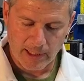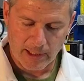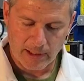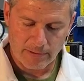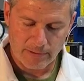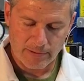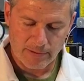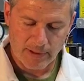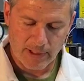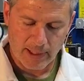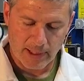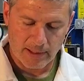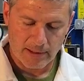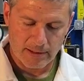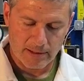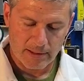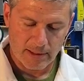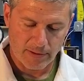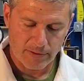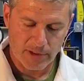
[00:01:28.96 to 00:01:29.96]
of, uh,
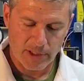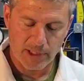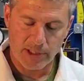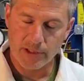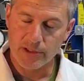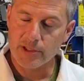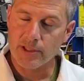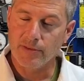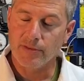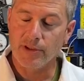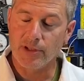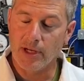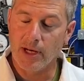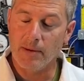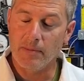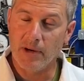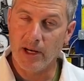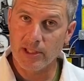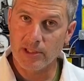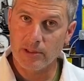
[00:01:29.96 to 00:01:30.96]
of seals, if they're not
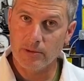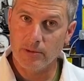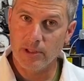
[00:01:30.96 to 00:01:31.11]
Mazda